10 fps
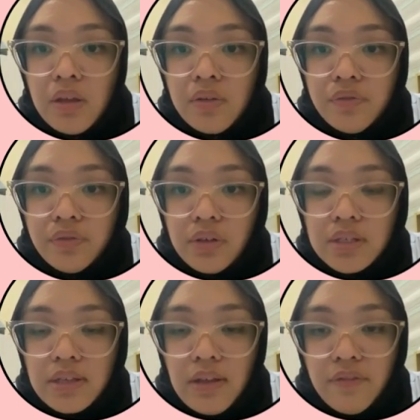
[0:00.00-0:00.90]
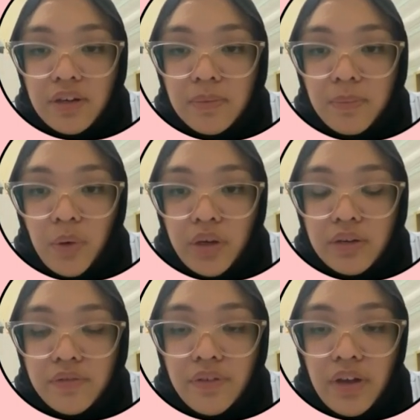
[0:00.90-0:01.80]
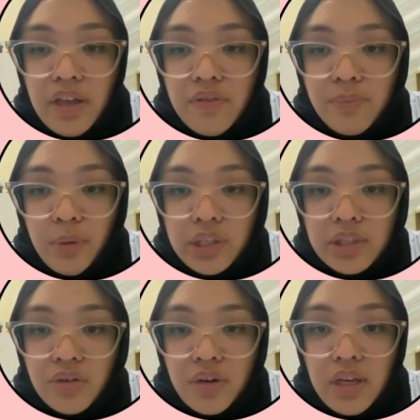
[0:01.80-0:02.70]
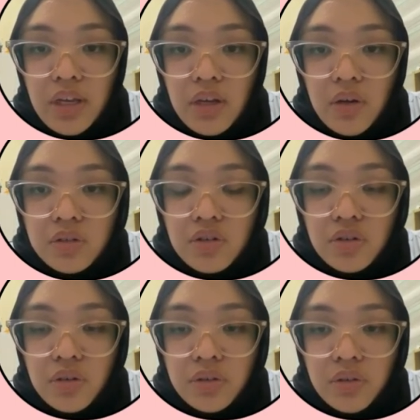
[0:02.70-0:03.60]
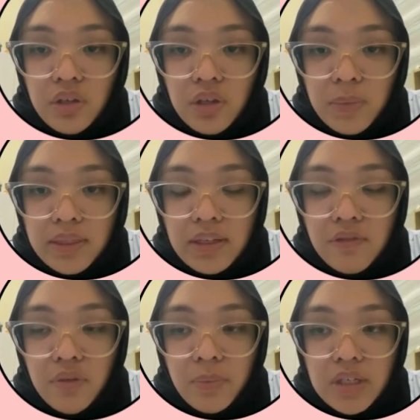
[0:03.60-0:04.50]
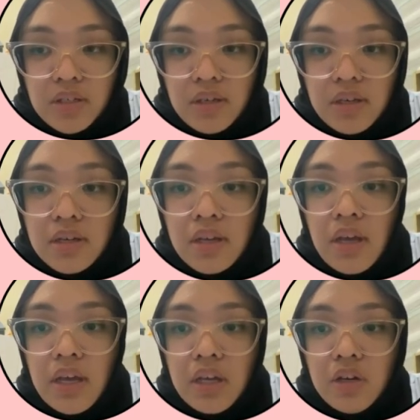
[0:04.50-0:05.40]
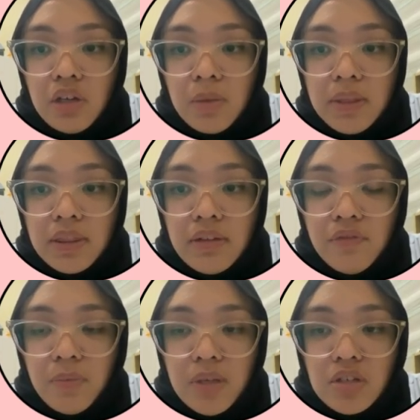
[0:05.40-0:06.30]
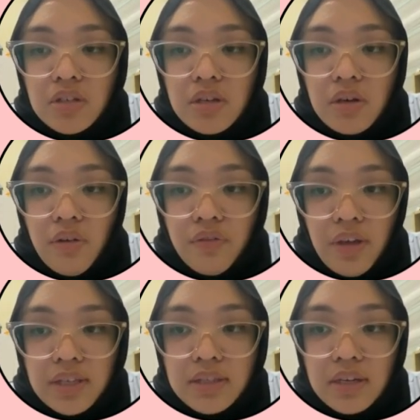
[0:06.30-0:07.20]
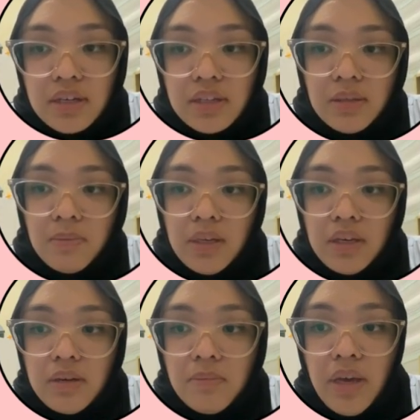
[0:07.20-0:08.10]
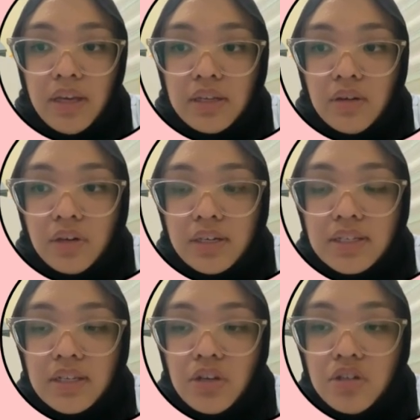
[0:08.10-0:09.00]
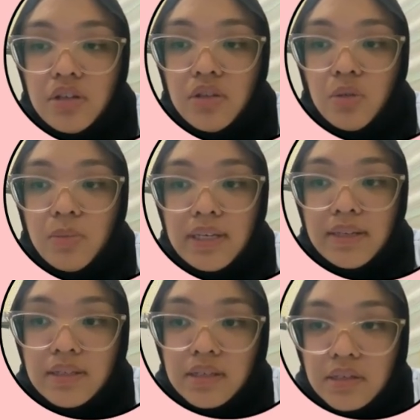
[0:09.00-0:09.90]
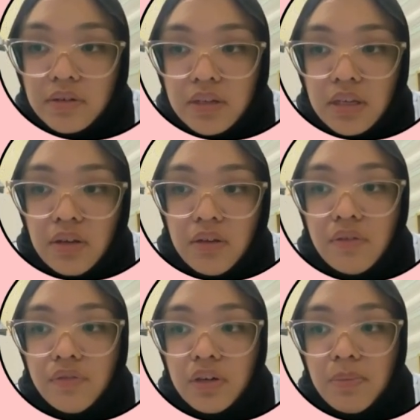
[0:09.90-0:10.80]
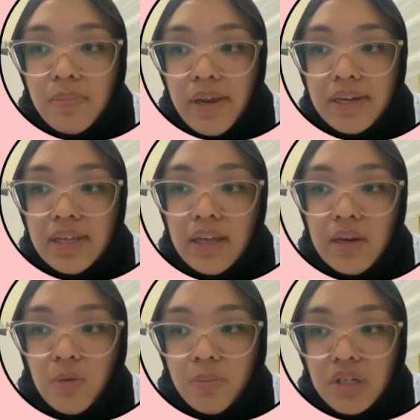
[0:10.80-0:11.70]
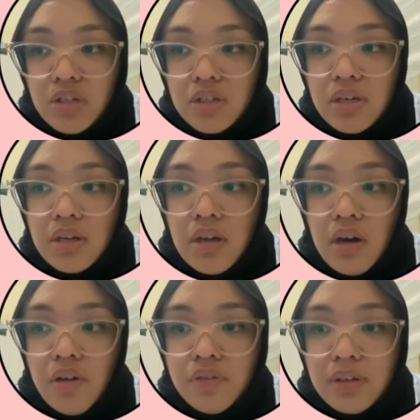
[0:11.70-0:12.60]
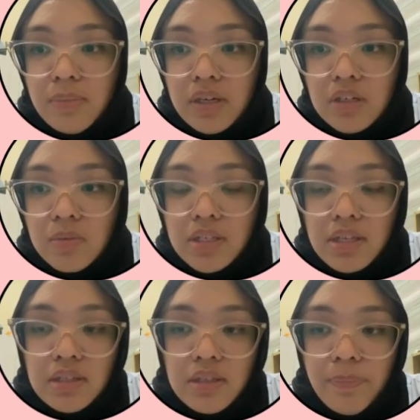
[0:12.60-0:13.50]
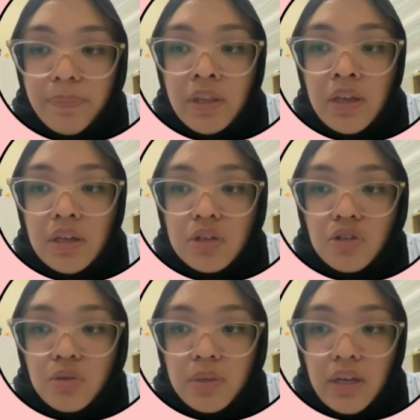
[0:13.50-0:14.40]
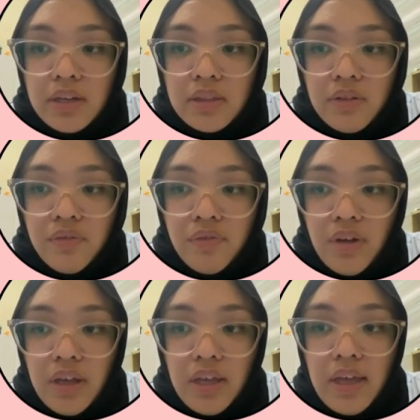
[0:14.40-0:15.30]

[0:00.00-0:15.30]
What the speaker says: For 7.5.3, control documented information, documented information of external determined by the organization to be necessary for the planning and operation of the management system should be identified